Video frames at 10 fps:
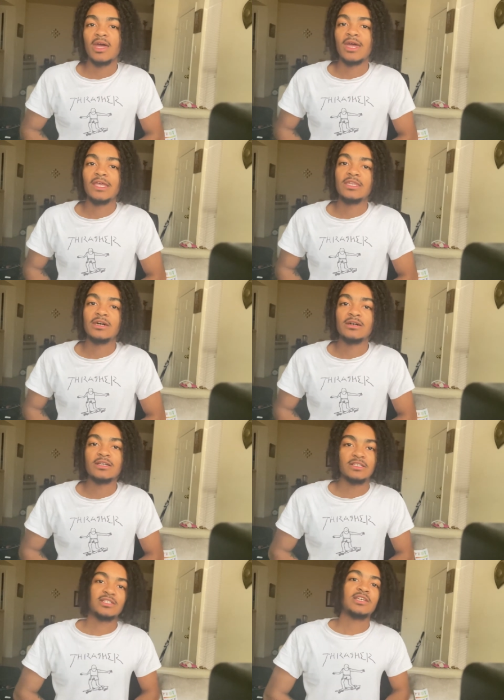and
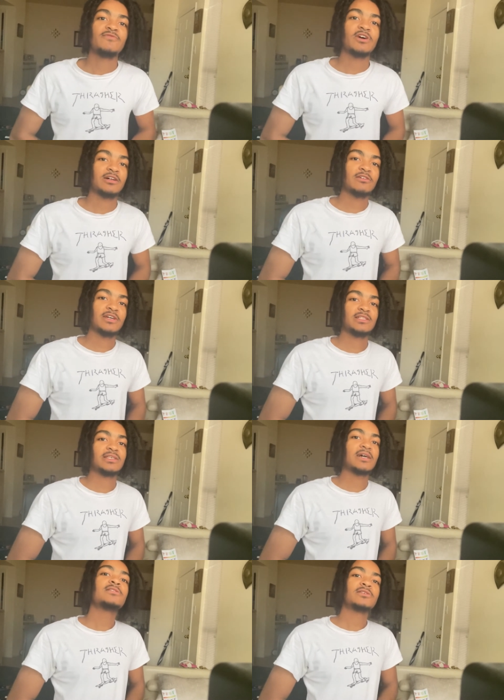just give y'all a little
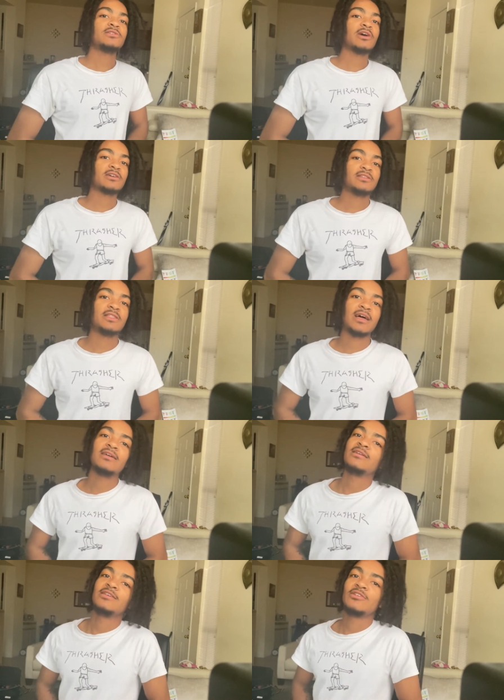insight so y'all can,
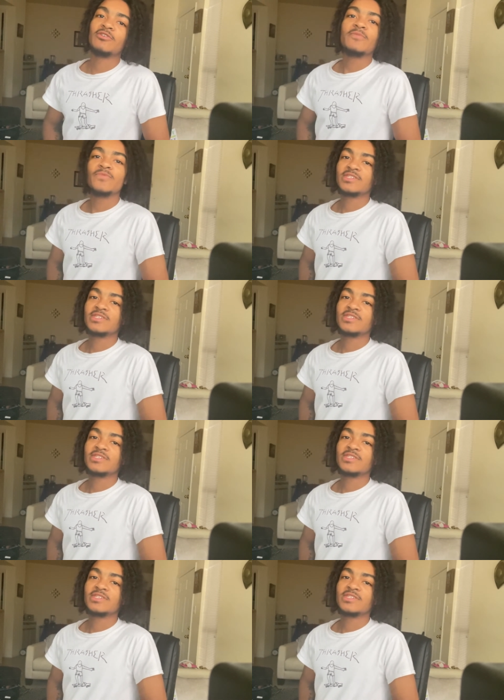like, you know,